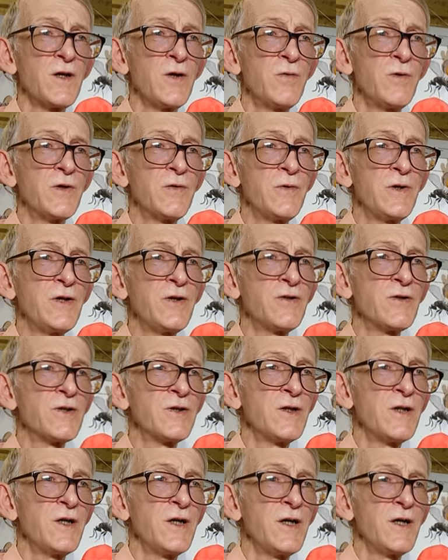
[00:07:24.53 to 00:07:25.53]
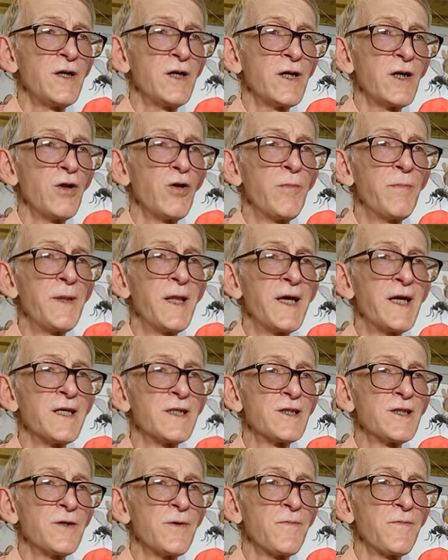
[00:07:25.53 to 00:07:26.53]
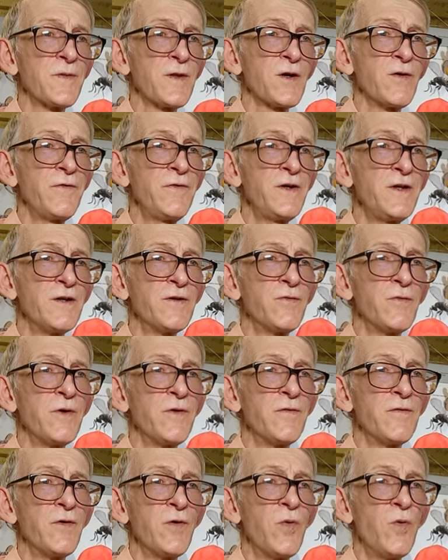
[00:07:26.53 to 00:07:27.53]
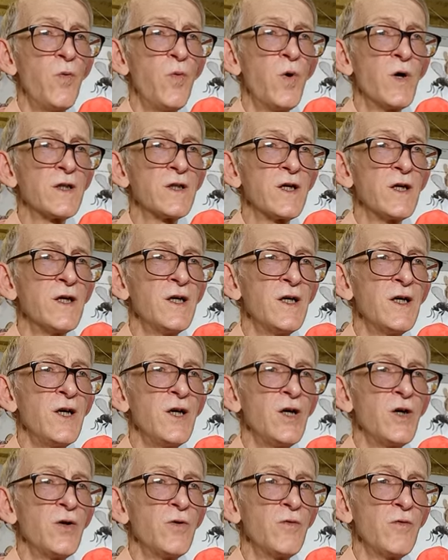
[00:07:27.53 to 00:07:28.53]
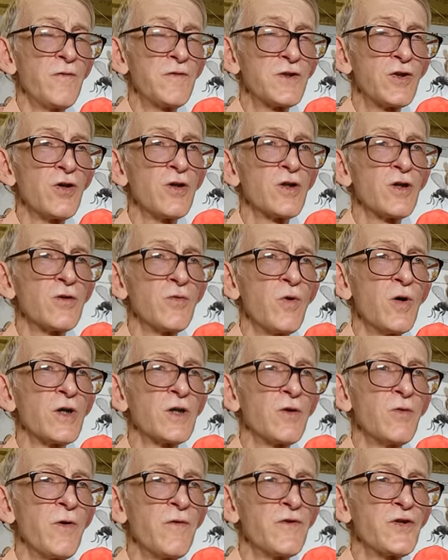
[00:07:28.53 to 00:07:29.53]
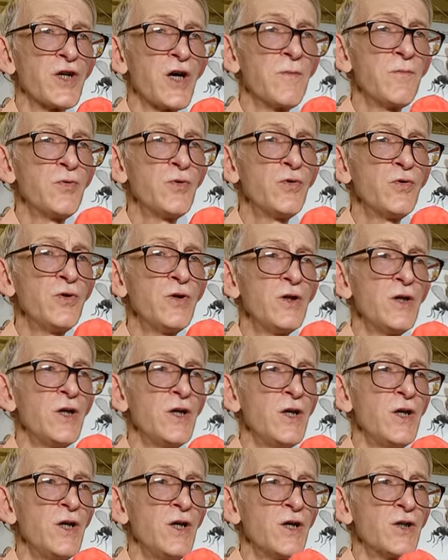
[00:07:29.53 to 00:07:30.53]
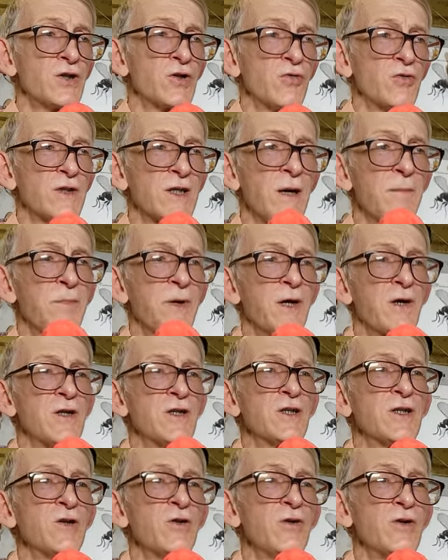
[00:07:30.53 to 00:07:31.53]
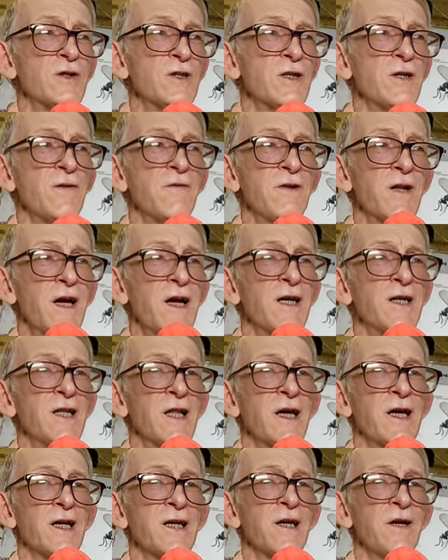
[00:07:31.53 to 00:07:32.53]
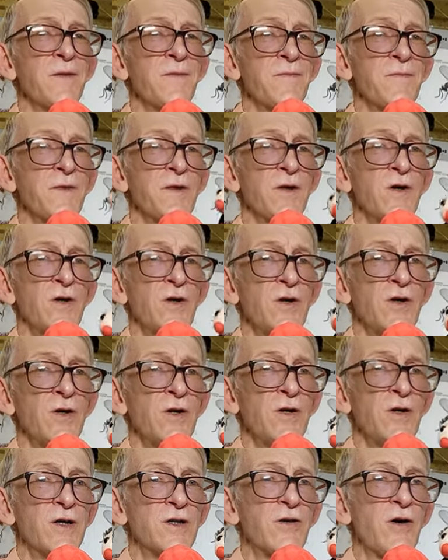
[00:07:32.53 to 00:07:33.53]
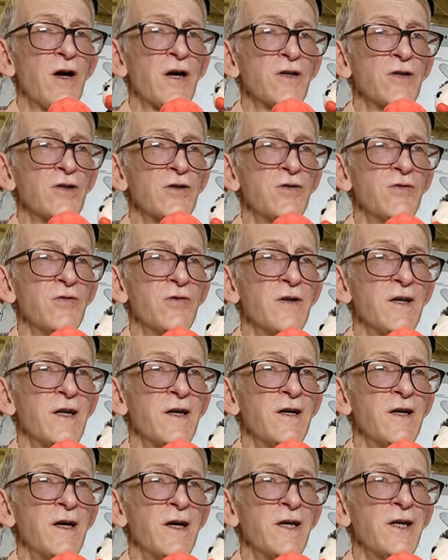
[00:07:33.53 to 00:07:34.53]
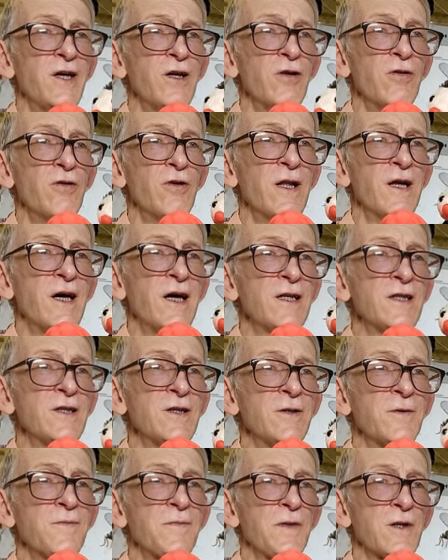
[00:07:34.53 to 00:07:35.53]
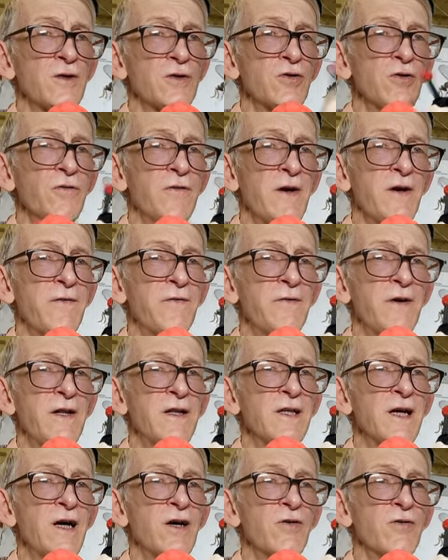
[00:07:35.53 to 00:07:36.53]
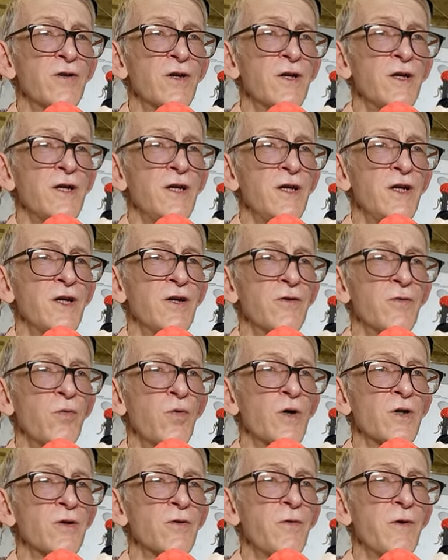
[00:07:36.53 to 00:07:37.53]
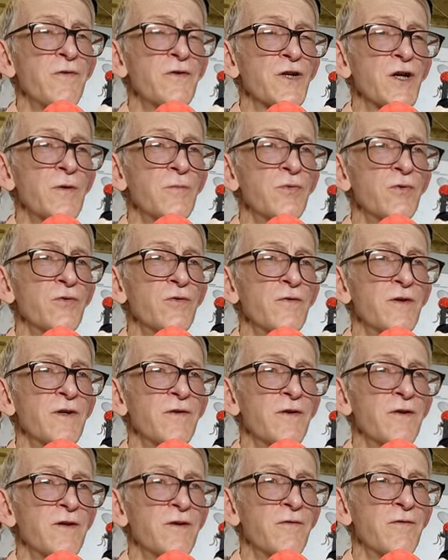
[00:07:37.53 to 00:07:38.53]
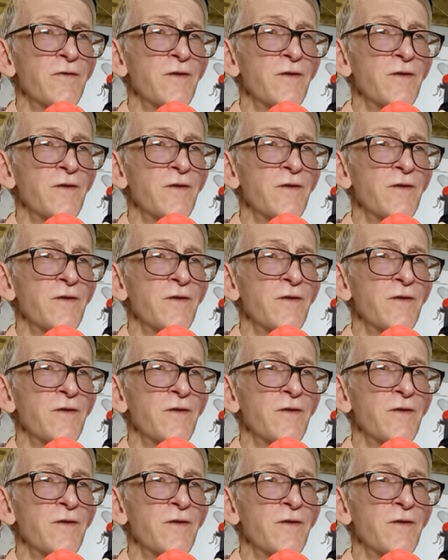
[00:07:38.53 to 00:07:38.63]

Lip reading: When we use yellow plates filled with water, with salted water, with shampoo, so some parasitoids flying like attracted to the yellow light, so they fall down in water with shampoo, they were